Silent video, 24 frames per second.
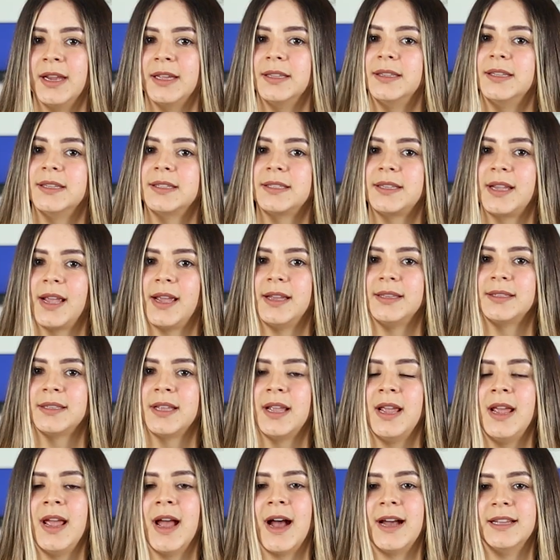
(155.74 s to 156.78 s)
In this
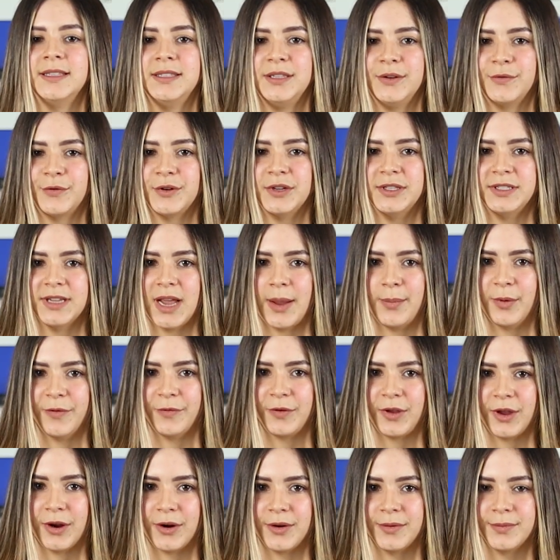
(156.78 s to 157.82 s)
case, a different type
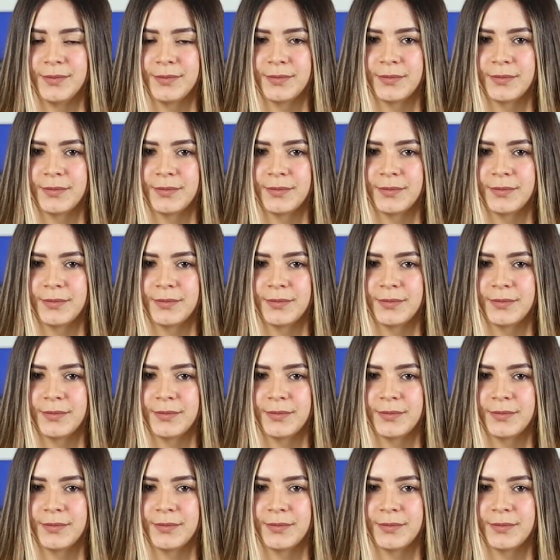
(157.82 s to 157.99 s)
of care.